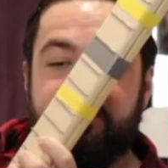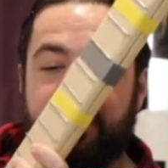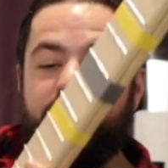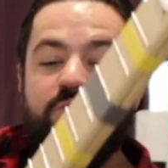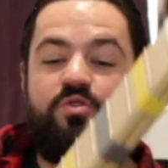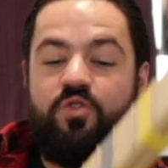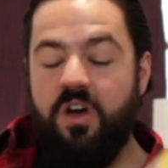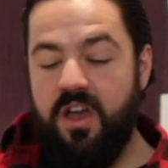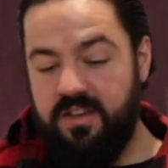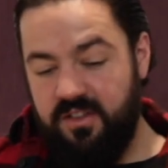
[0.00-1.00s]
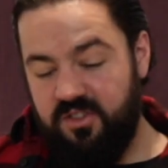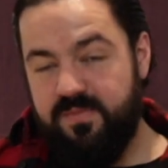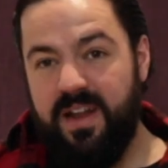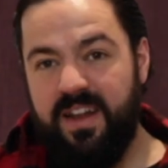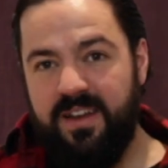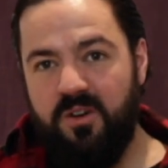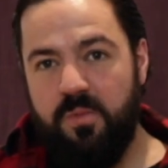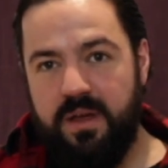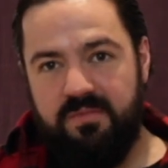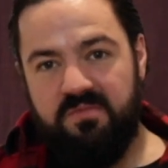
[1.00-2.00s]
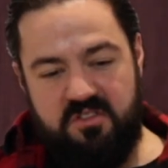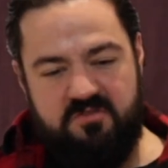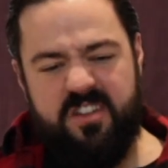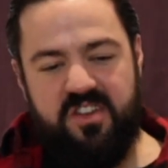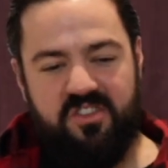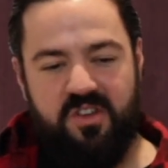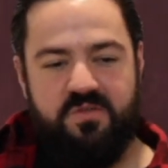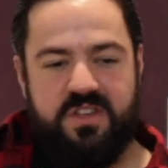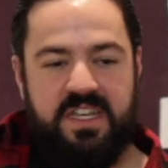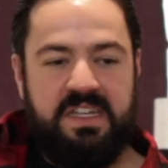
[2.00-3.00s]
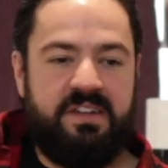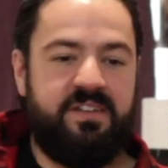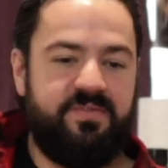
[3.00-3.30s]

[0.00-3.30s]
It's all dry, it does smell a little bit creosote-y.